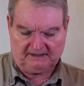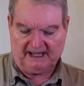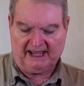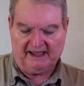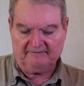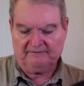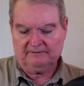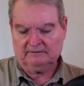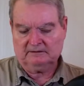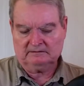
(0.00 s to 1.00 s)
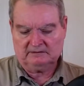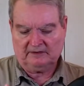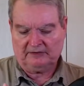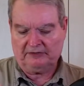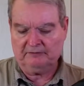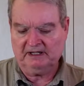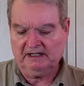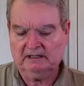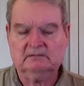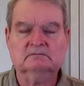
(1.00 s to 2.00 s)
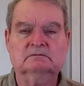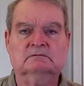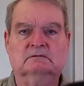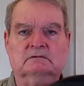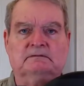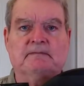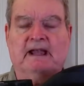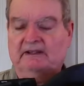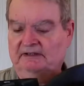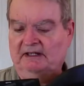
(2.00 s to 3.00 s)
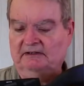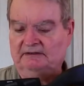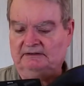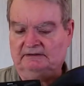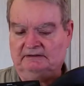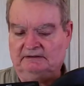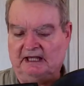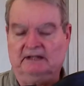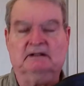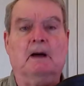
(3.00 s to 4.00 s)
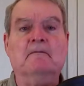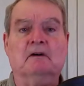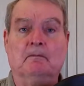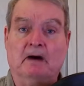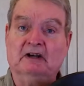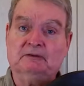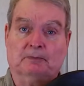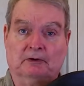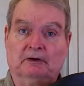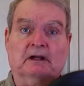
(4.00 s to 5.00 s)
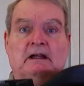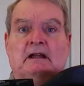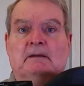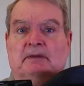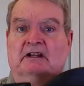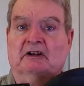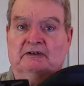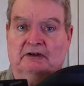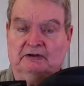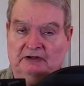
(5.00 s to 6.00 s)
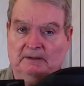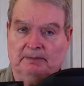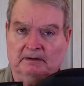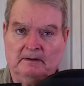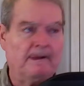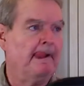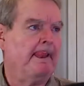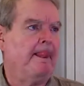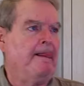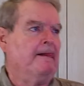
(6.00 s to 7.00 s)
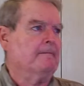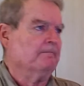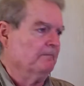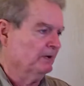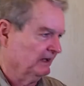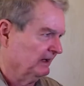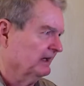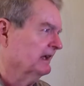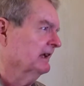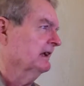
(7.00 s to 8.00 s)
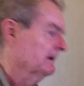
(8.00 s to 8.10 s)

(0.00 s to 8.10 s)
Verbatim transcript: I have 3 magazines that come from Mossberg because they're cheaper, but the